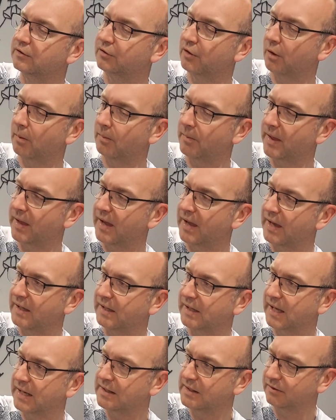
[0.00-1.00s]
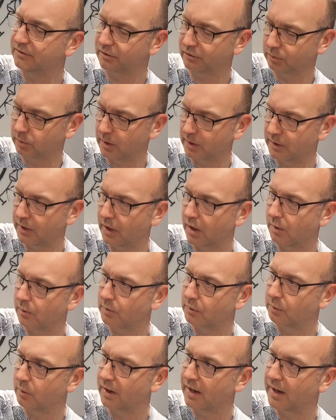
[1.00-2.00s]
top there. Again, this is one that I
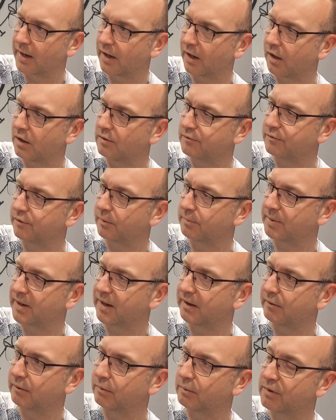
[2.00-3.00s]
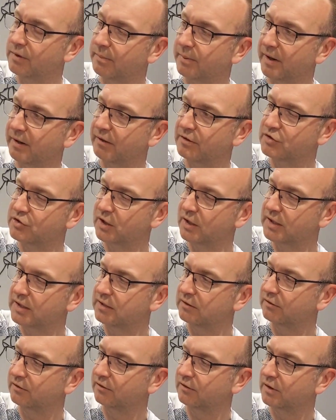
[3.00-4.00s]
would wear over with a pair of
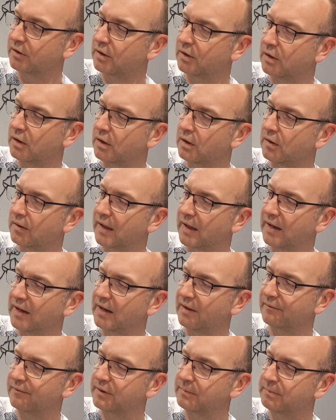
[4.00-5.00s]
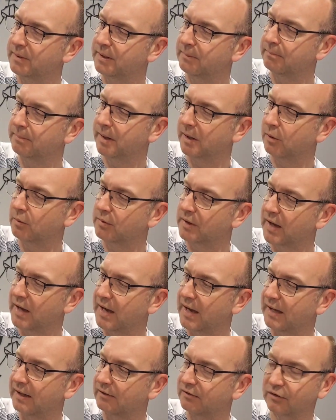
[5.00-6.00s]
jeans. That lovely big bold
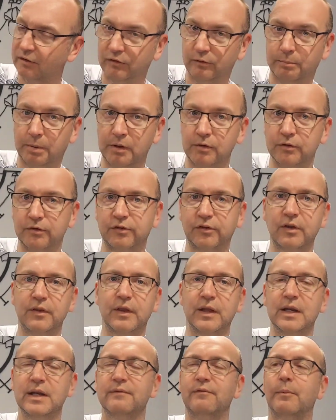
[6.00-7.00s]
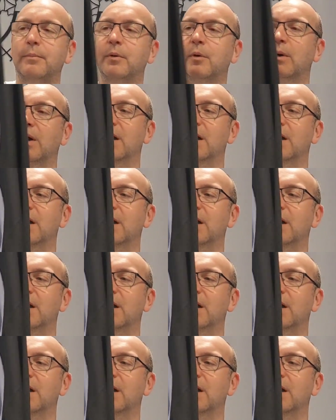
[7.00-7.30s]
AXA sponsor that Liverpool